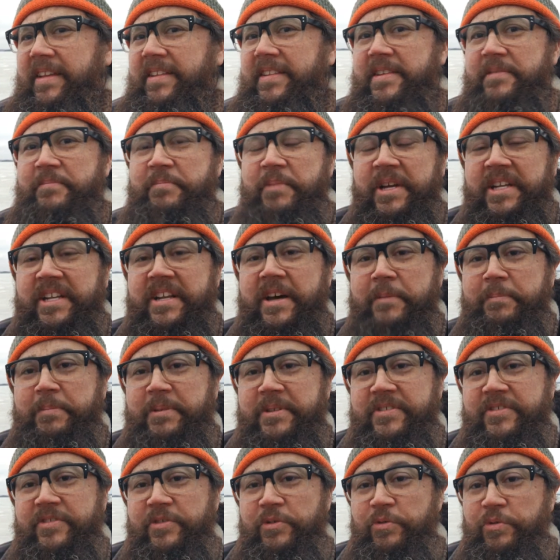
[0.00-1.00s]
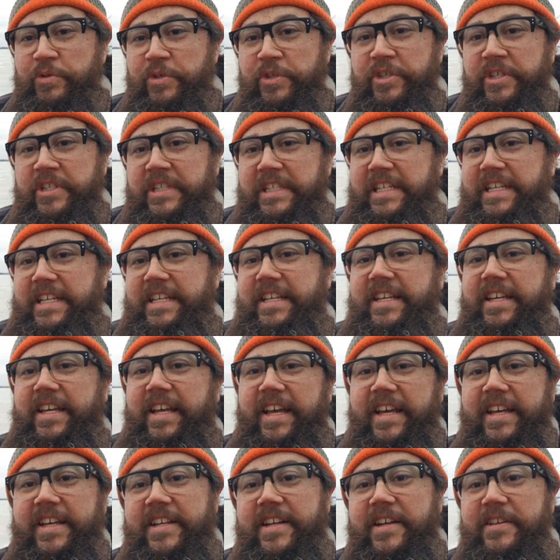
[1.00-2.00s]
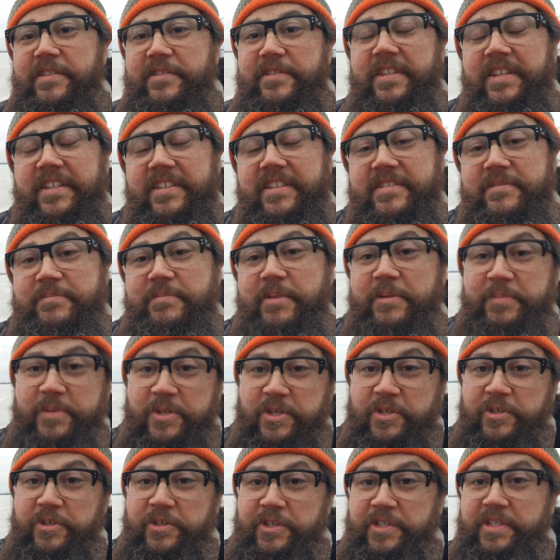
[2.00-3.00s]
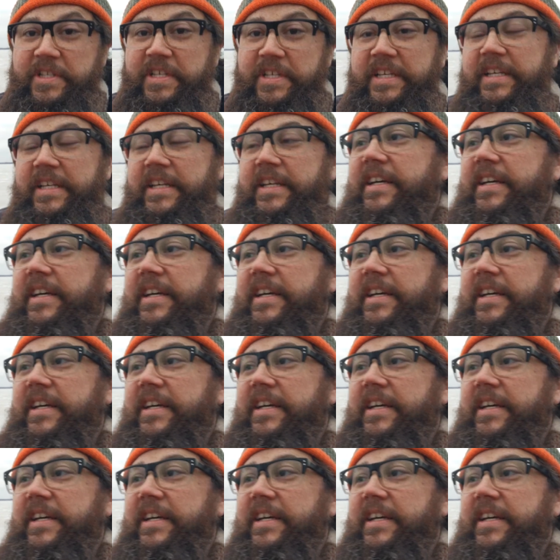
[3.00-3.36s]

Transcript: might not be so good, and other things that might be good.